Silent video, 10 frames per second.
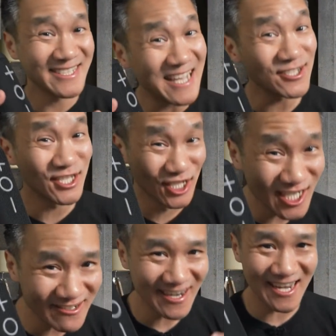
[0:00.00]
Sounds
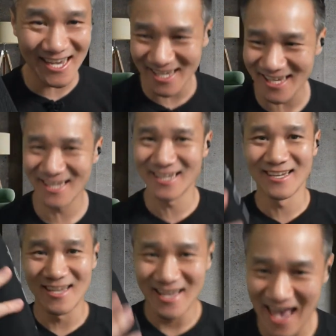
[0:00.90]
good, right?
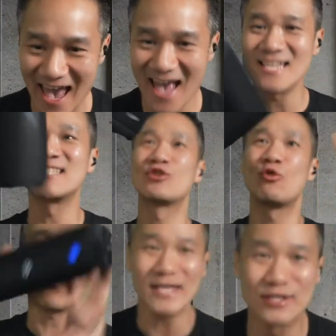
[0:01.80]
And it's
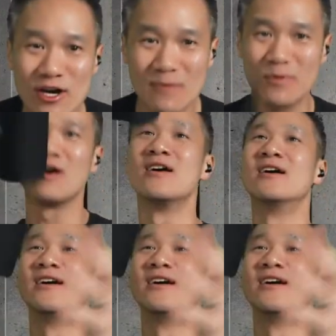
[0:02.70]
quite durable.